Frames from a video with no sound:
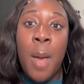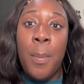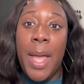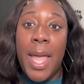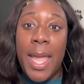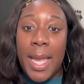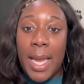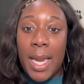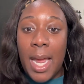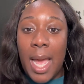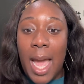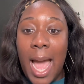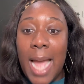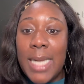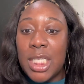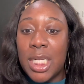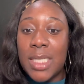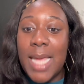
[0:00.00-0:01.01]
But
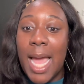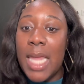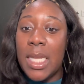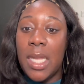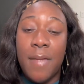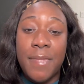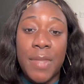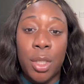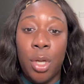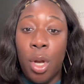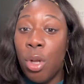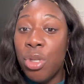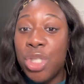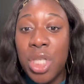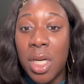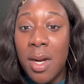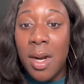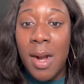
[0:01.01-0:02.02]
I love the
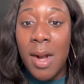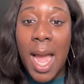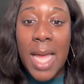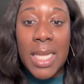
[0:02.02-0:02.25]
culture.